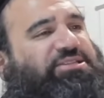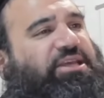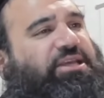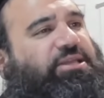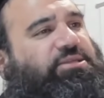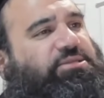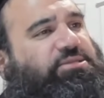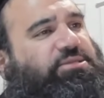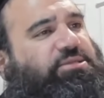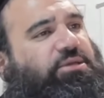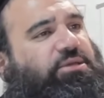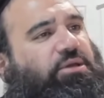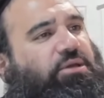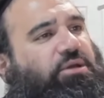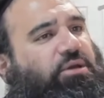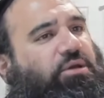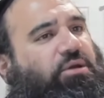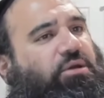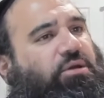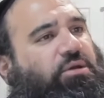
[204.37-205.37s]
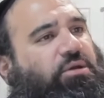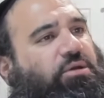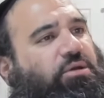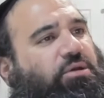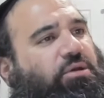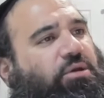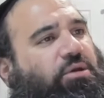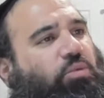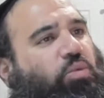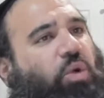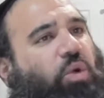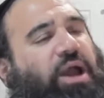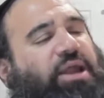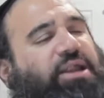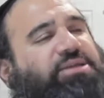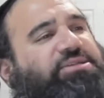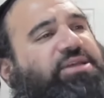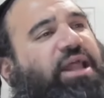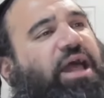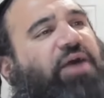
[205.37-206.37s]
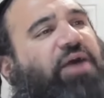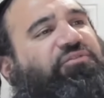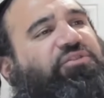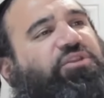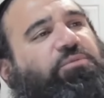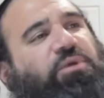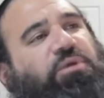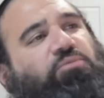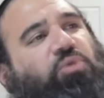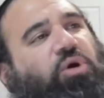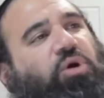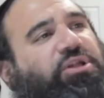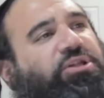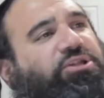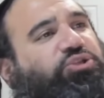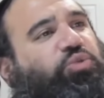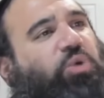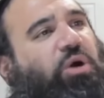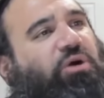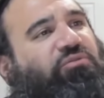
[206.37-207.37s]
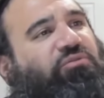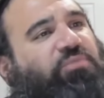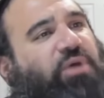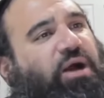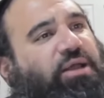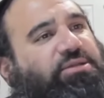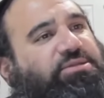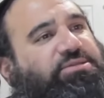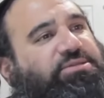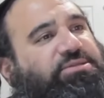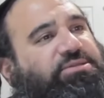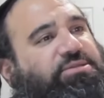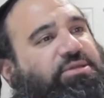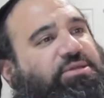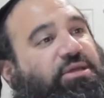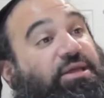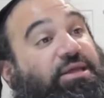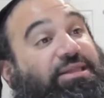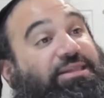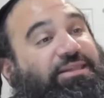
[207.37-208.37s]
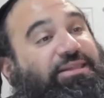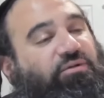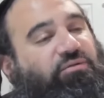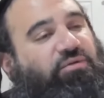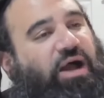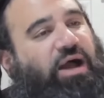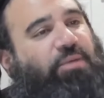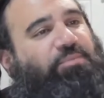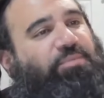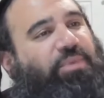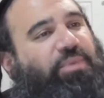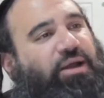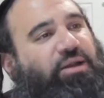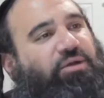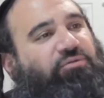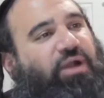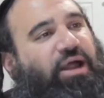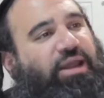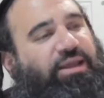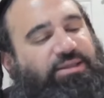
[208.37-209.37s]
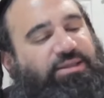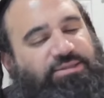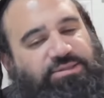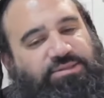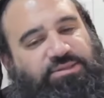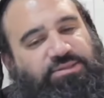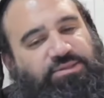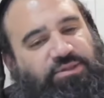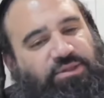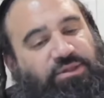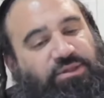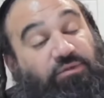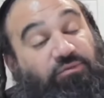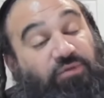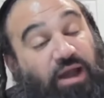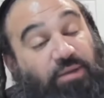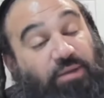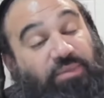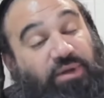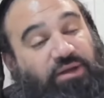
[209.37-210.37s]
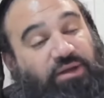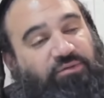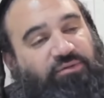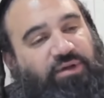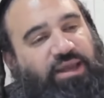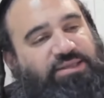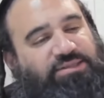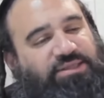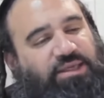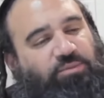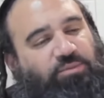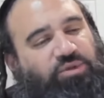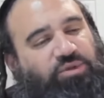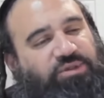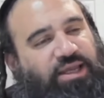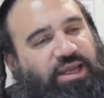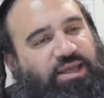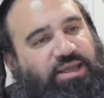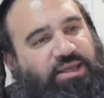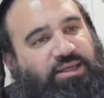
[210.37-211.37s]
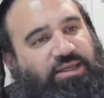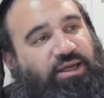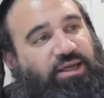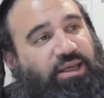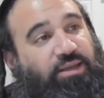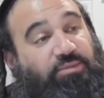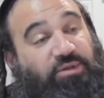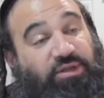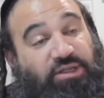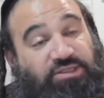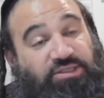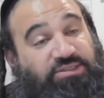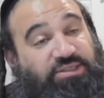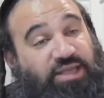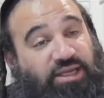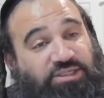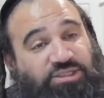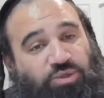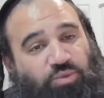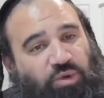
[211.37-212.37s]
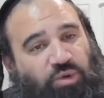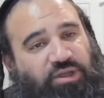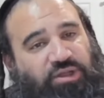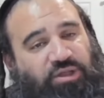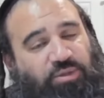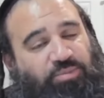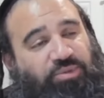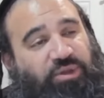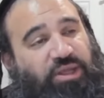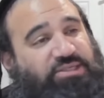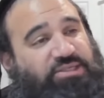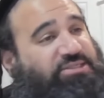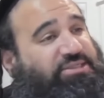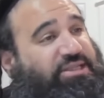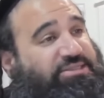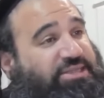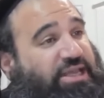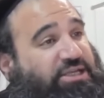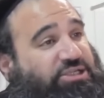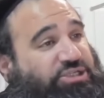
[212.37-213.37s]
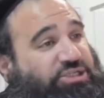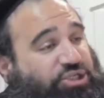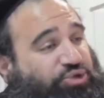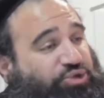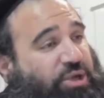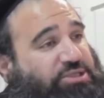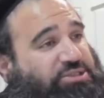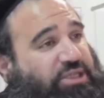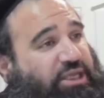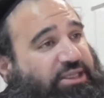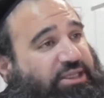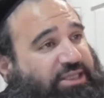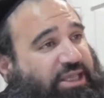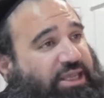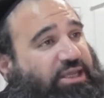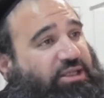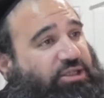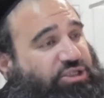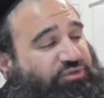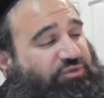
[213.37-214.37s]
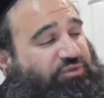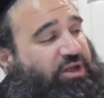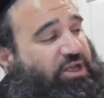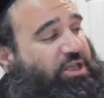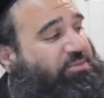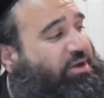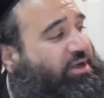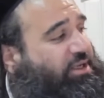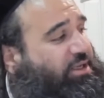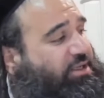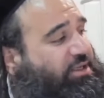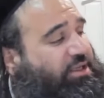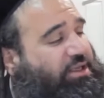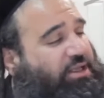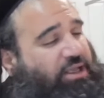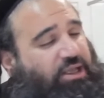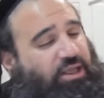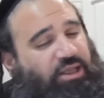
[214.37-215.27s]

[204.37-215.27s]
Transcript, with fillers: sins. Why does it have to be more than 12 months? The Ramban writes, the Ramban writes, Rabotai Yekarim, and this is actually one of the places that's actually translated to English for anybody